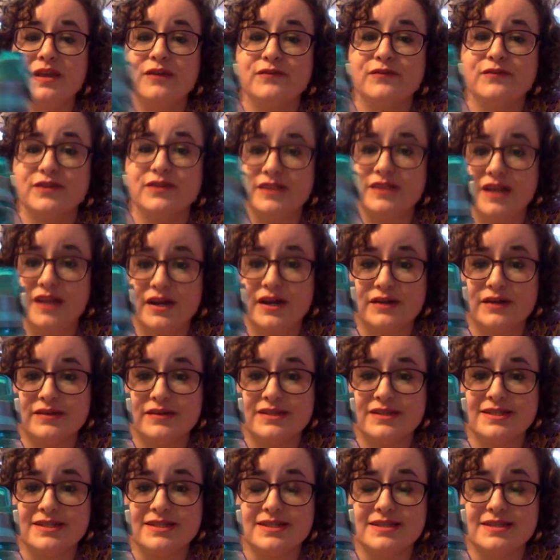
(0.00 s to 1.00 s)
for a lot of
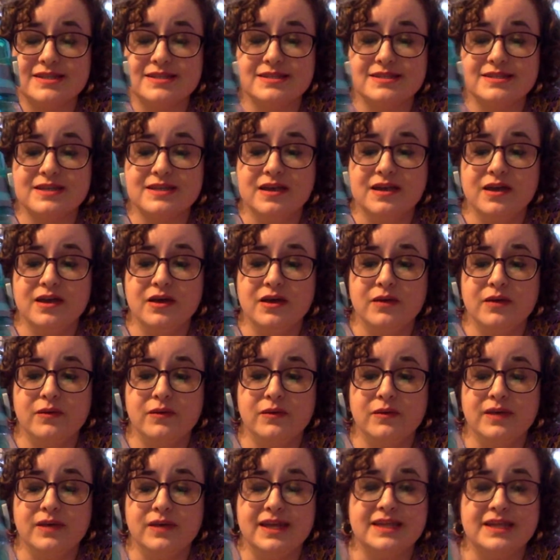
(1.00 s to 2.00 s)
reasons.
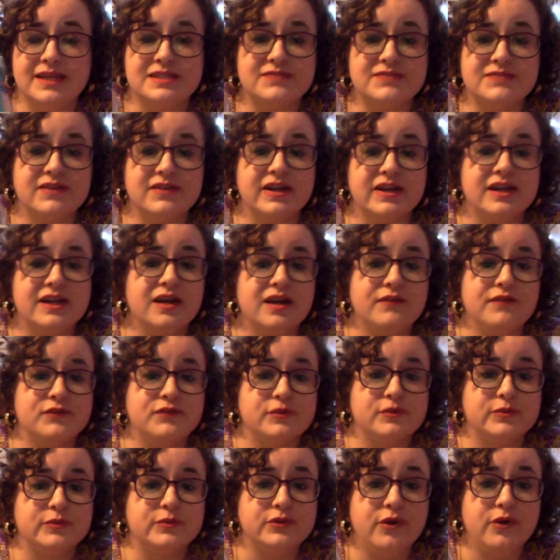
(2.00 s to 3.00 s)
It's very
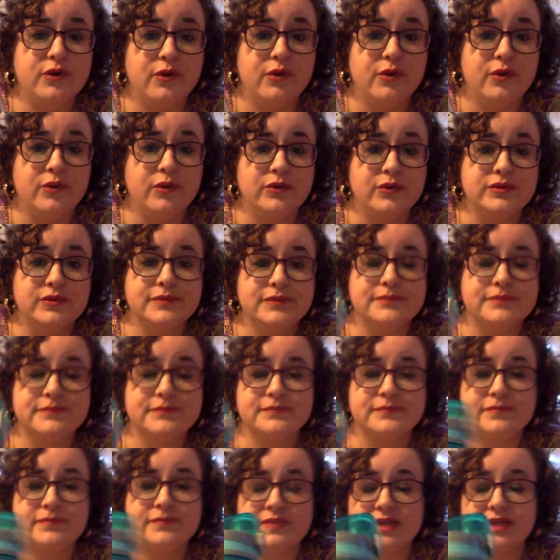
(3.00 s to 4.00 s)
comfortable to hold
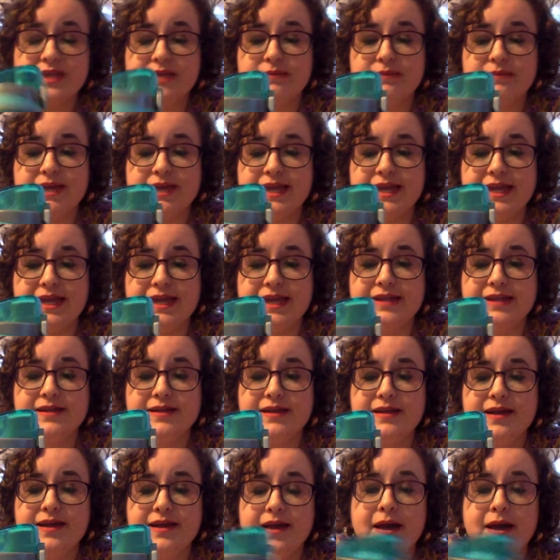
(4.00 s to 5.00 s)
in my hand,
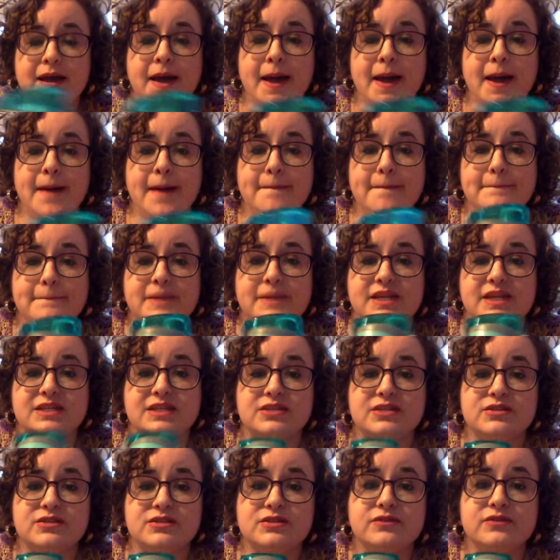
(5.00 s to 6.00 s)
but it's
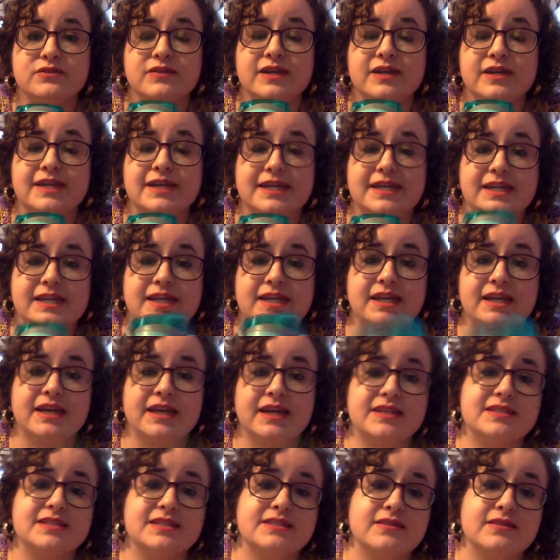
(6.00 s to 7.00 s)
also very
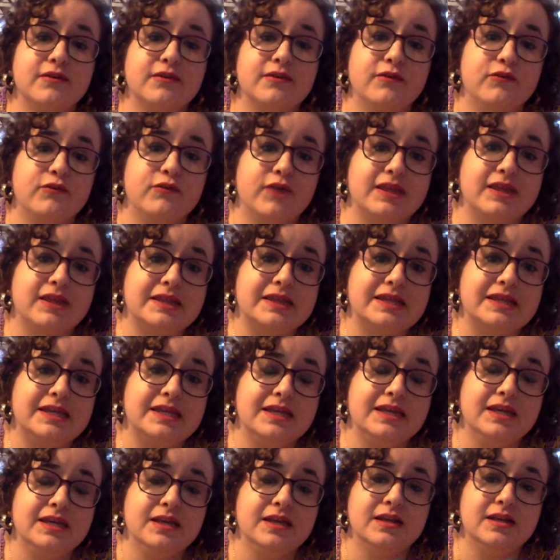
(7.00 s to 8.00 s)
EDS
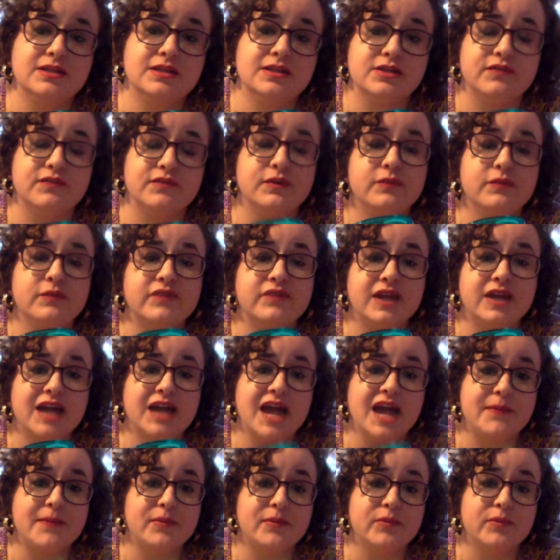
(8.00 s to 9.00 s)
friendly. So if you've got
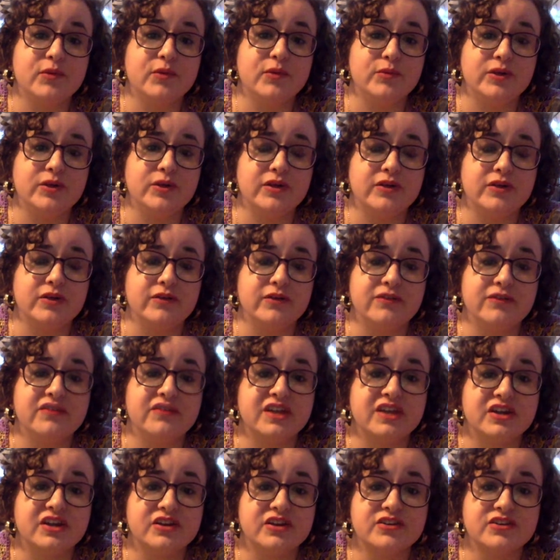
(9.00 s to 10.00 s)
hypermobile
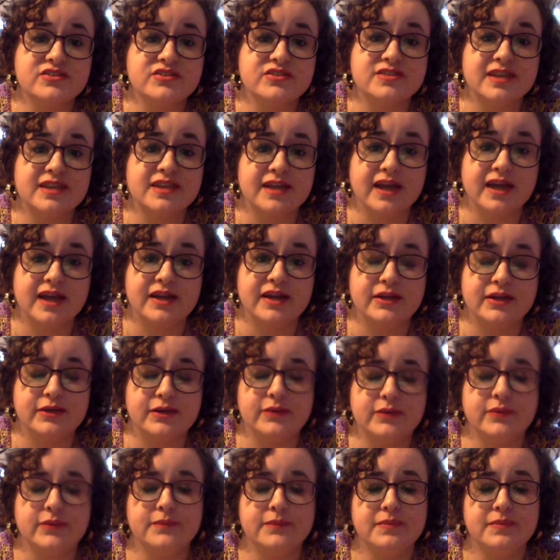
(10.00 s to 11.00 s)
fingers like I do,